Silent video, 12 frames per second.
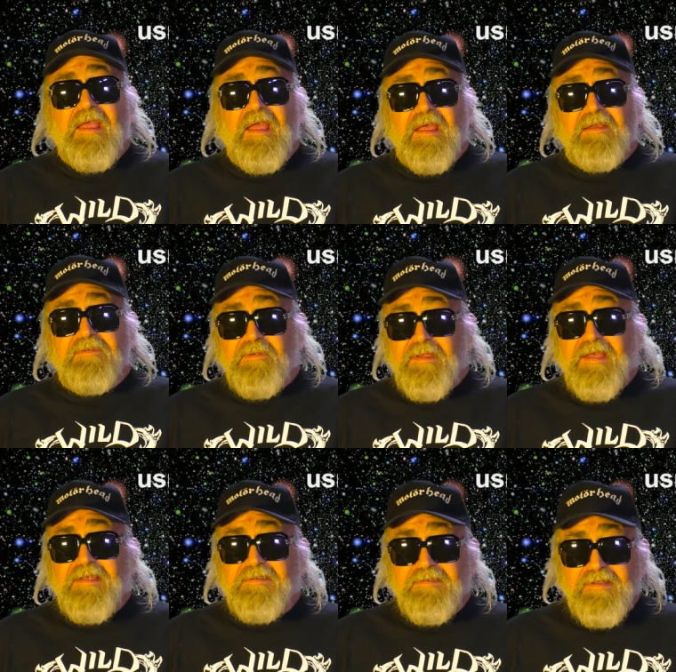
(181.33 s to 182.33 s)
And so he
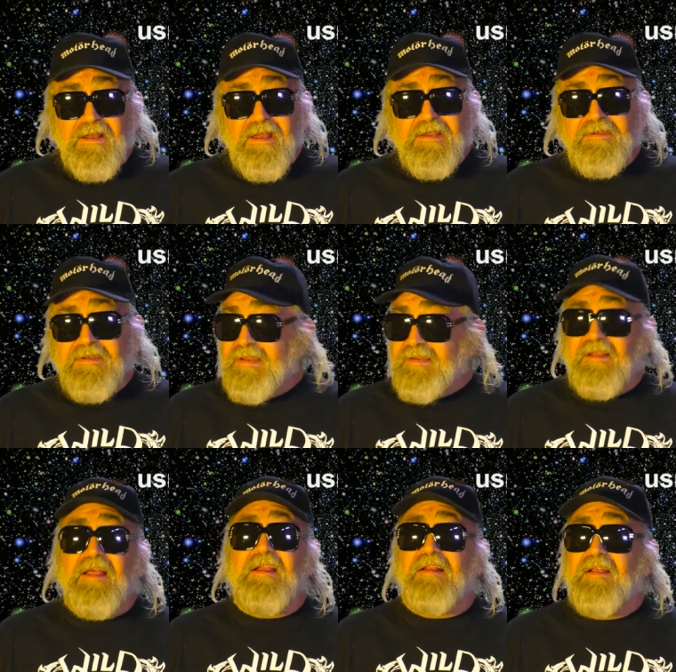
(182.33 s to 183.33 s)
has this collection. He has a
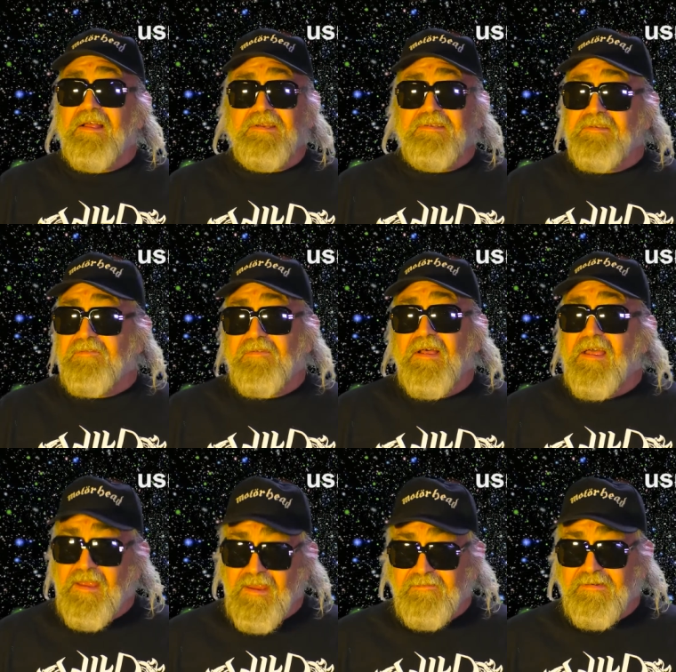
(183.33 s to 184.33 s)
lot of collections of
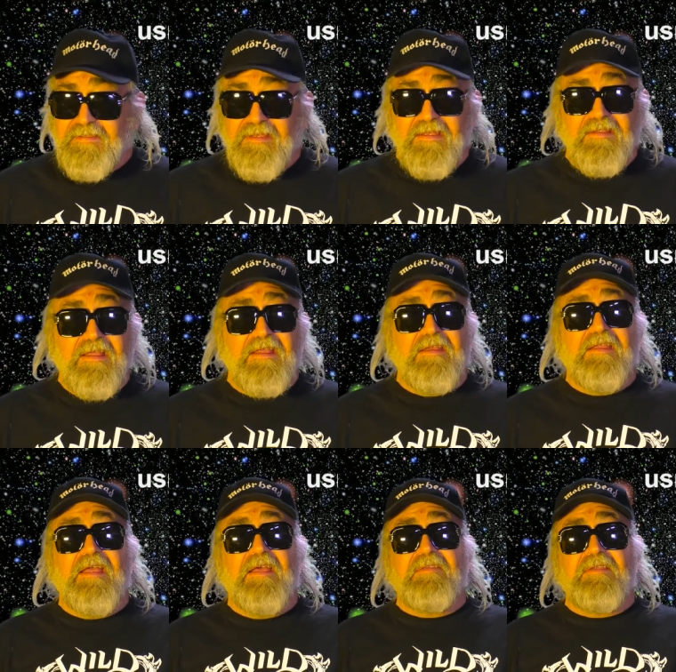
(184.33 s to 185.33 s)
everything, and he
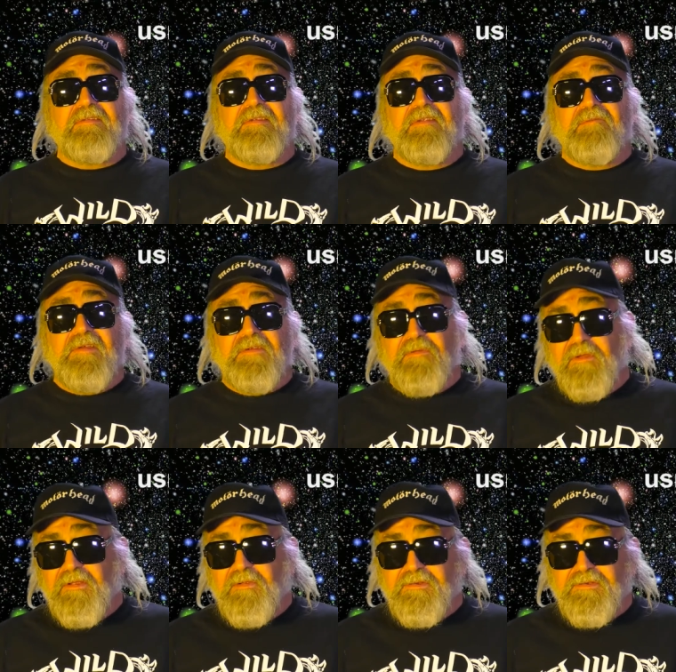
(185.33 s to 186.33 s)
had these
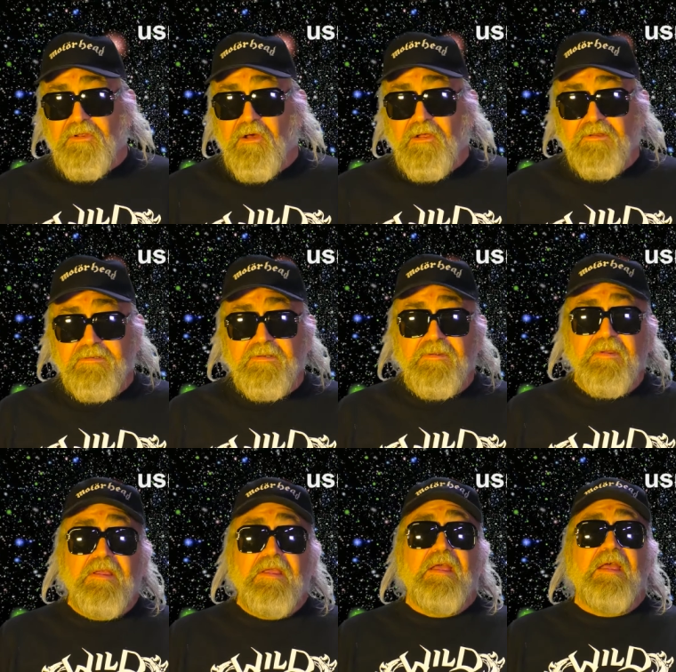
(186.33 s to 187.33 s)
ventriloquist dolls.
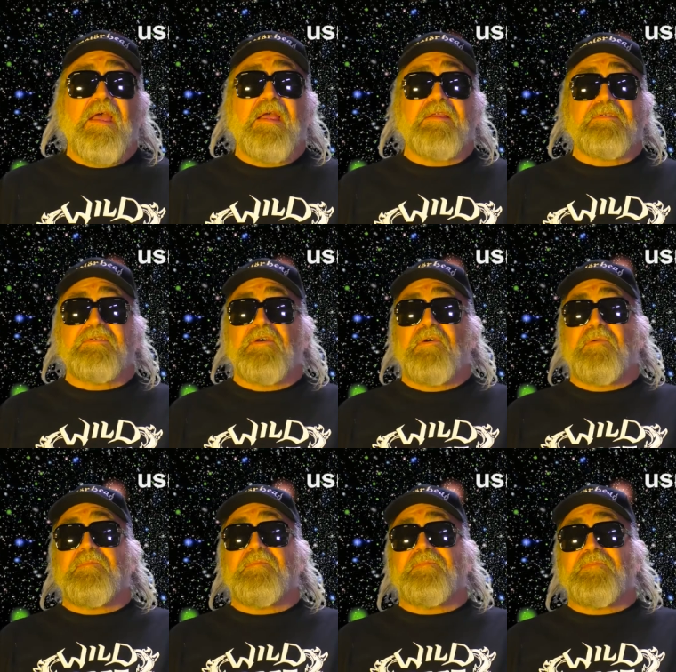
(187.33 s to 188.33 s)
And so
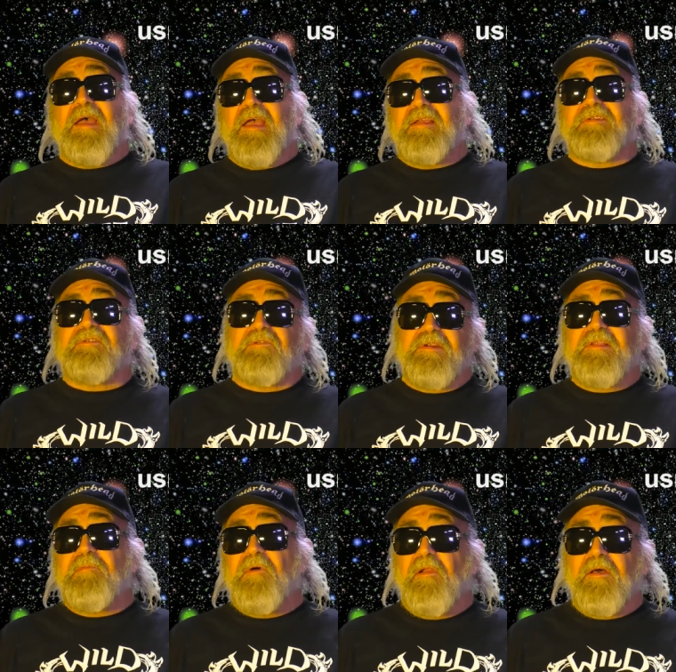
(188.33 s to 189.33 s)
I had to string
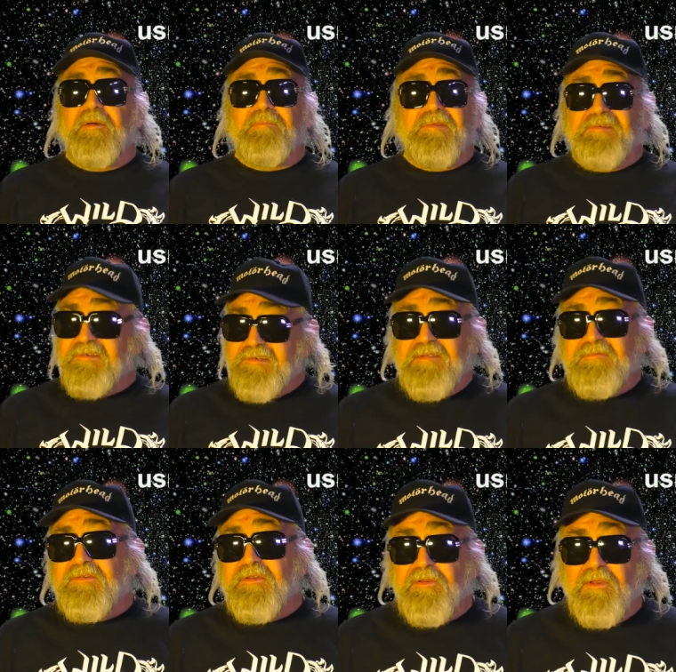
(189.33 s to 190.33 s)
them all up. It's the same
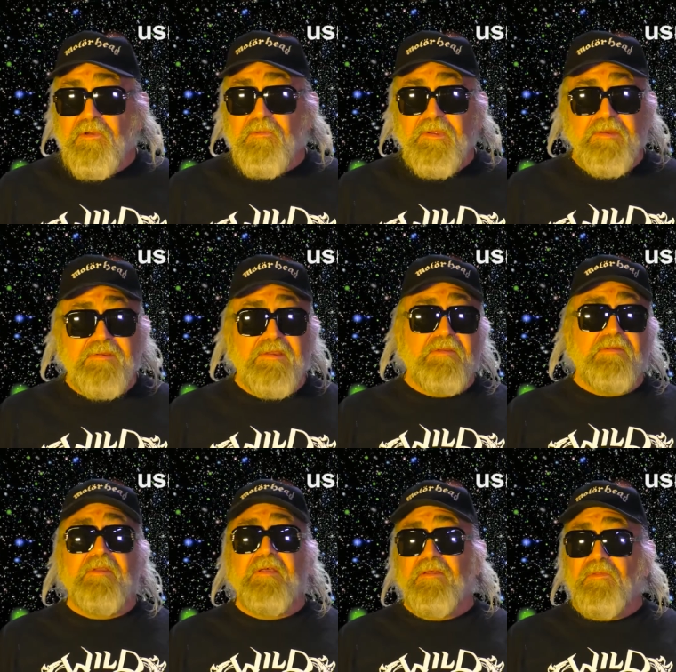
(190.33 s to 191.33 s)
studio we did
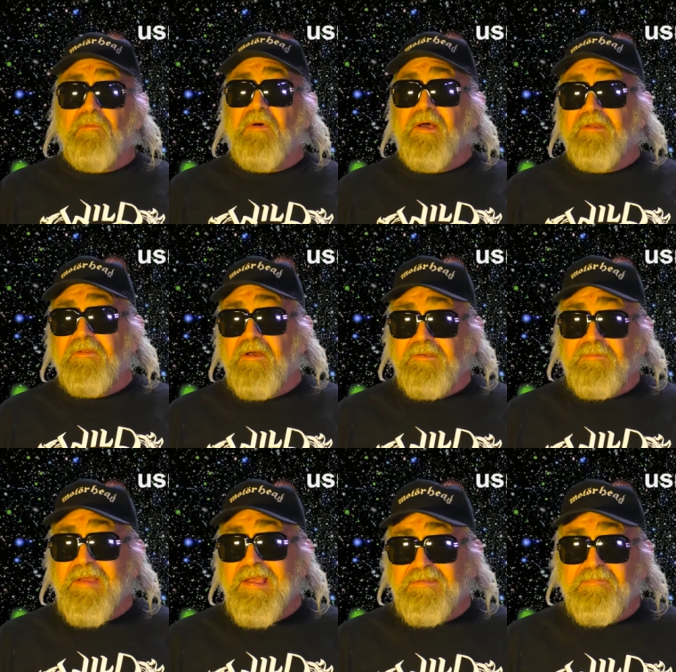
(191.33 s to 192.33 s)
the Wild Dogs
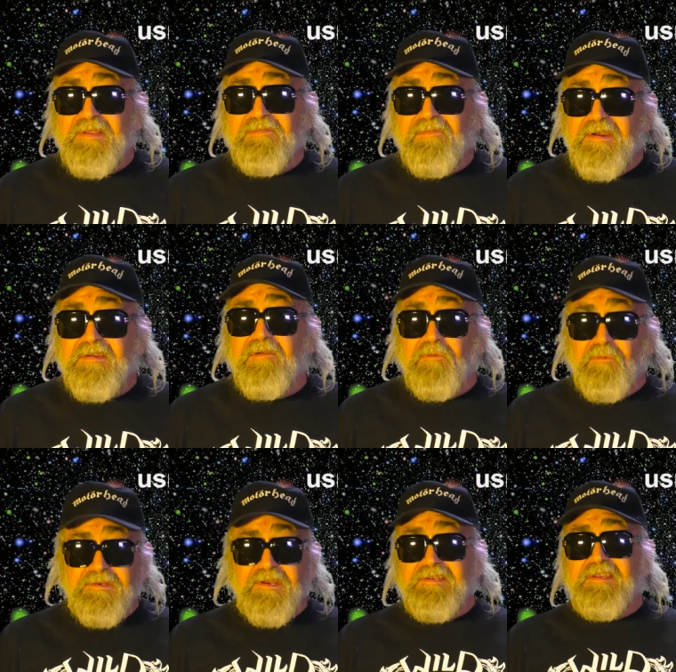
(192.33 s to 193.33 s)
Man's Best Friend cover,
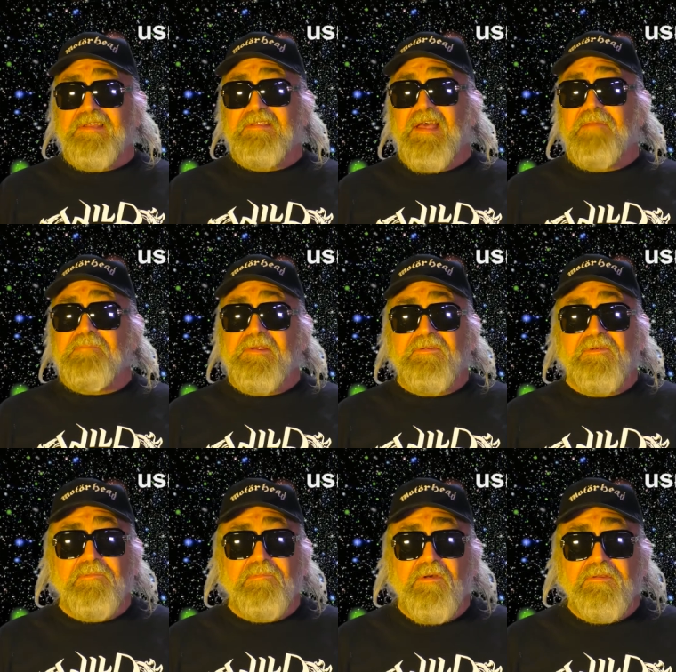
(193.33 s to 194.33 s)
which I set that picture
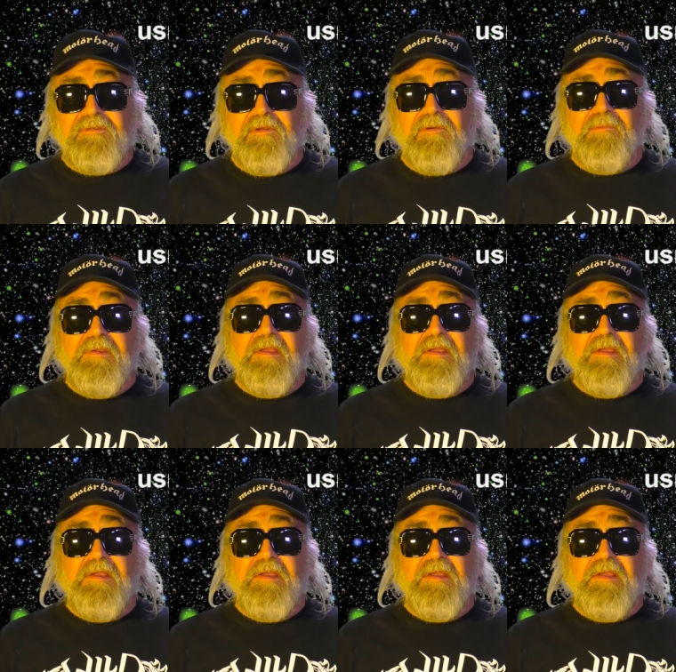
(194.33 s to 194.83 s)
up also.